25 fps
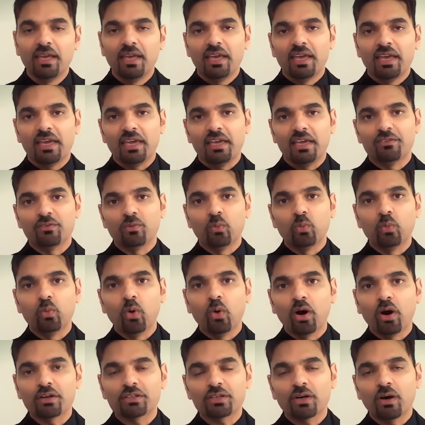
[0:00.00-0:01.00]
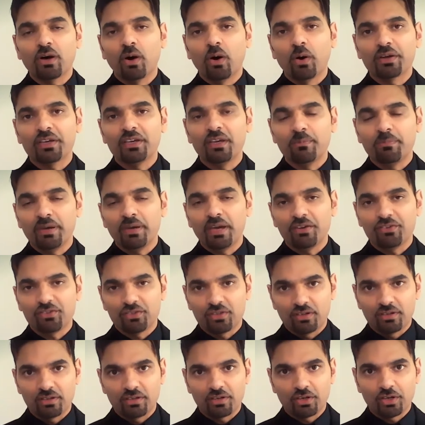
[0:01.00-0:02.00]
is what
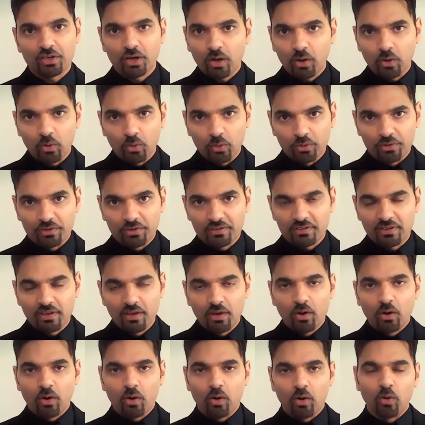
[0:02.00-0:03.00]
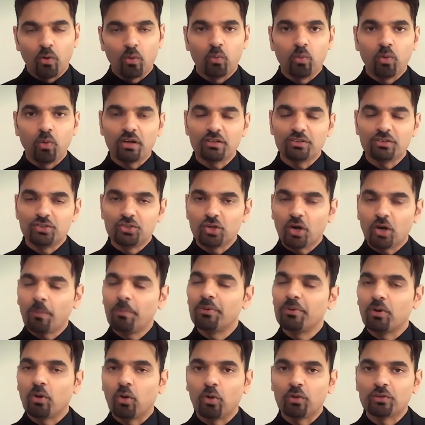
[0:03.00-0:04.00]
occupation codes or what job
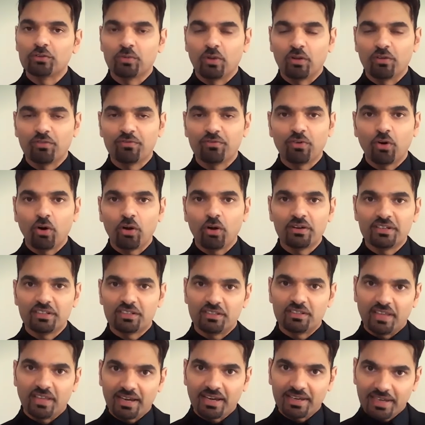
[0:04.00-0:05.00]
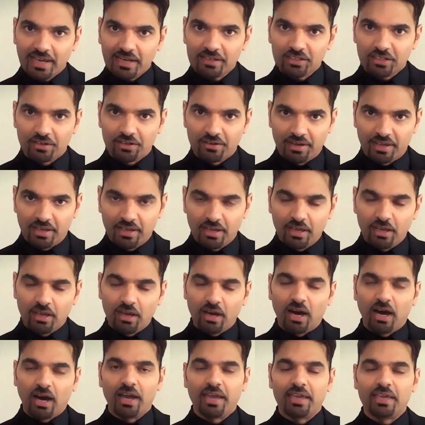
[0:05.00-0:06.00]
roles will fall into that category,
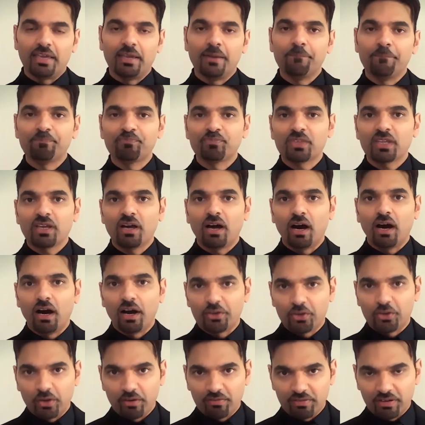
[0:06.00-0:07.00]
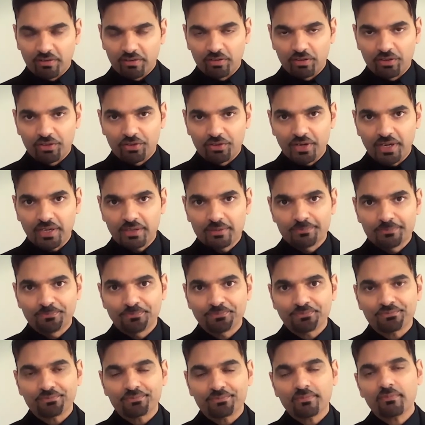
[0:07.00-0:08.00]
i.e. RQF level 3,
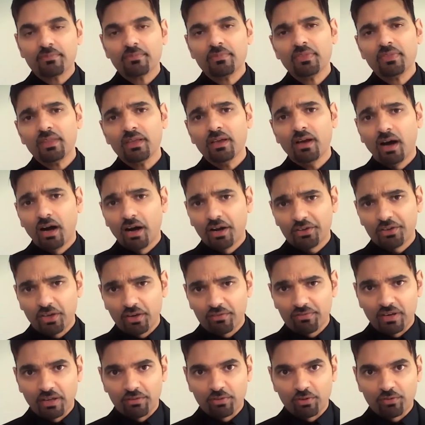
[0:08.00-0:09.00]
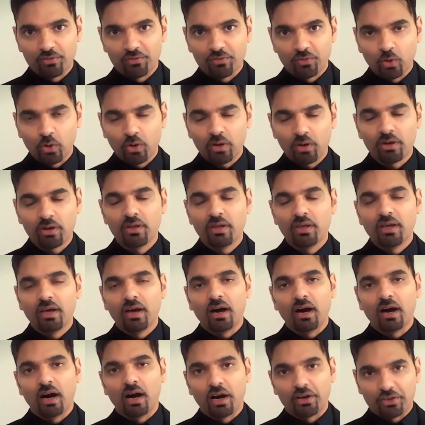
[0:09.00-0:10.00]
RQF level 4,
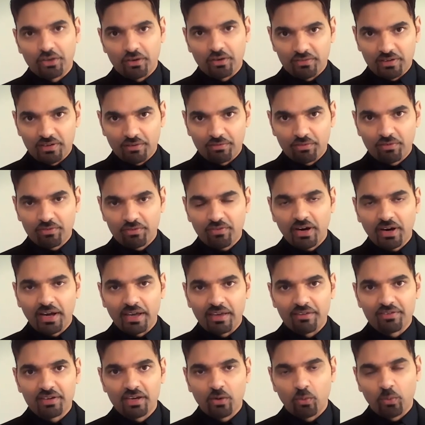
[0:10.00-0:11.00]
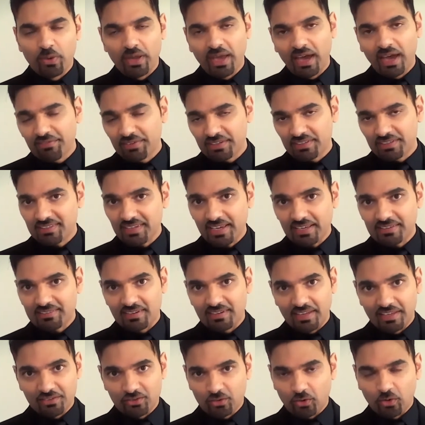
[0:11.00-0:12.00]
RQF level 5. We have a 6
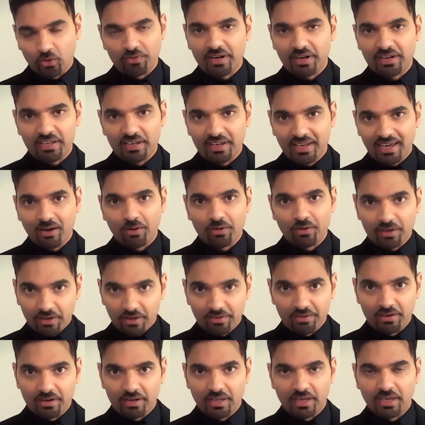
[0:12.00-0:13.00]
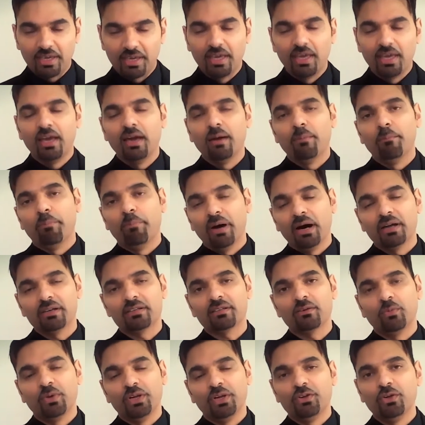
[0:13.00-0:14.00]
list already now currently, but
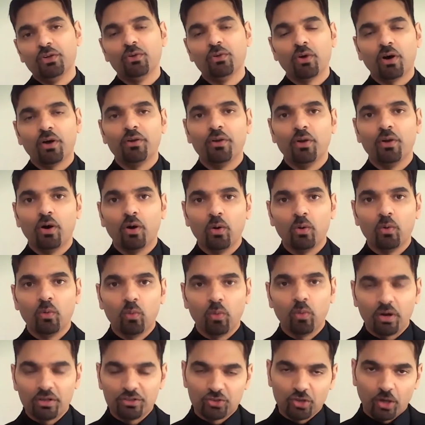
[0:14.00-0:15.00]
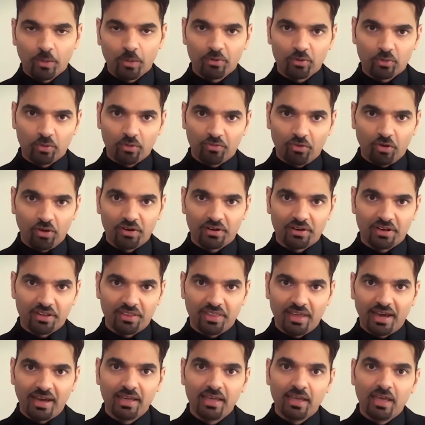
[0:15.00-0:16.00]
we do not know what job role will fall under
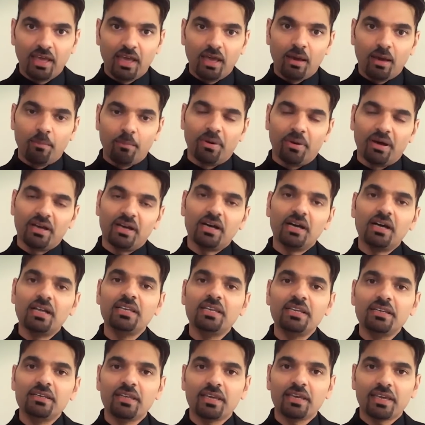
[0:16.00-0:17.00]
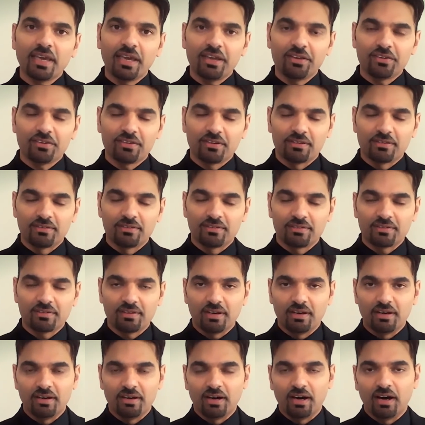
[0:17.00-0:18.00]
that. But early indications
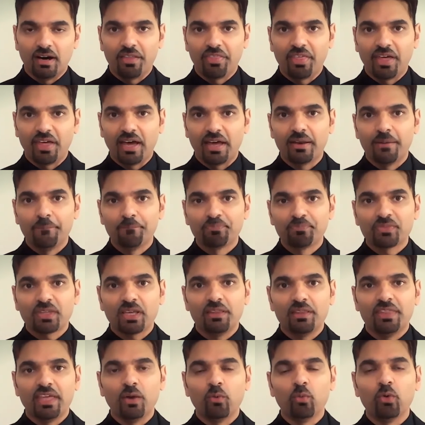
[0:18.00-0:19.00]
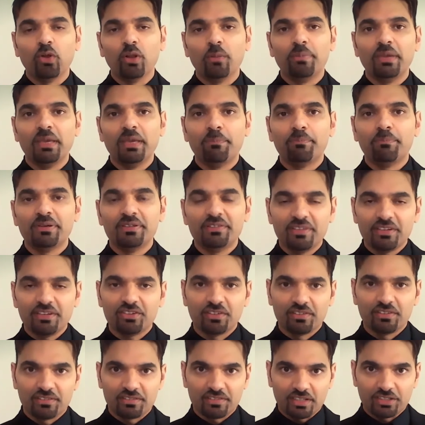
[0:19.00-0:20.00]
are that there will be
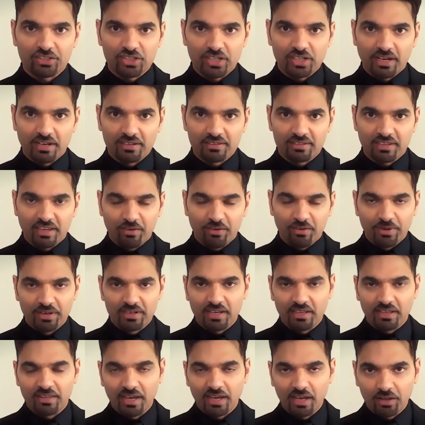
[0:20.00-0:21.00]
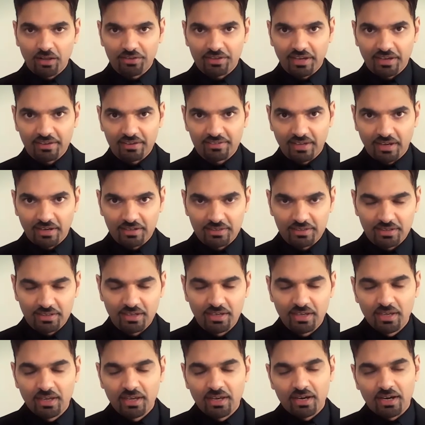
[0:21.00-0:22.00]
positions such as, if we take the healthcare
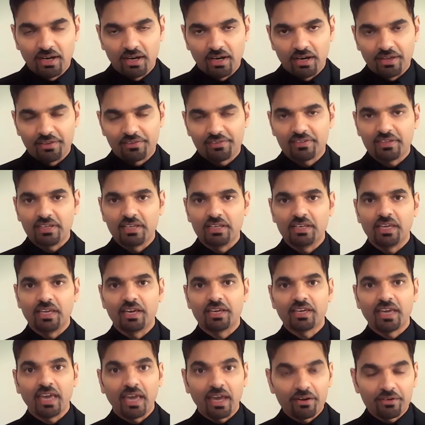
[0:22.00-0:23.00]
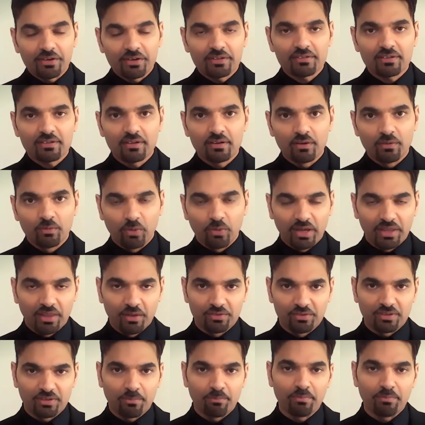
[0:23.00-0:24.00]
sector, senior carers, where there
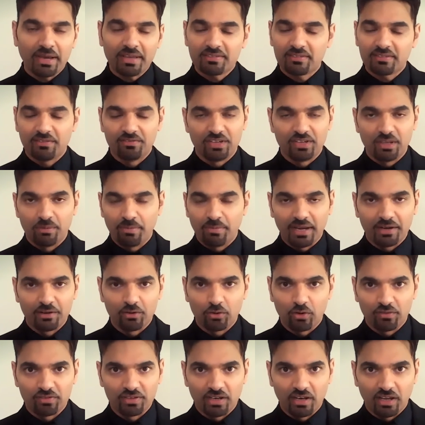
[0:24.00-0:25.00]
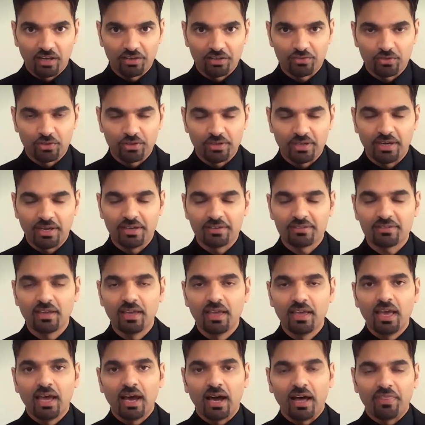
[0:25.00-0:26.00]
was a massive demand over the last few years,
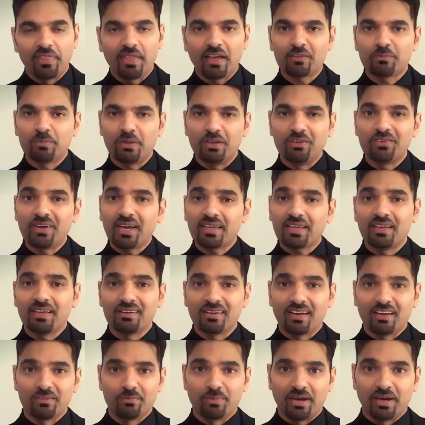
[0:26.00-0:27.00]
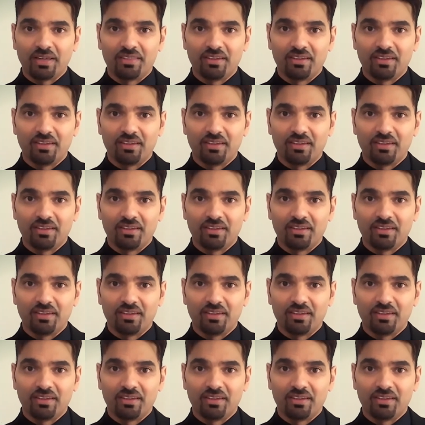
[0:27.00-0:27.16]
and that's been recognized by the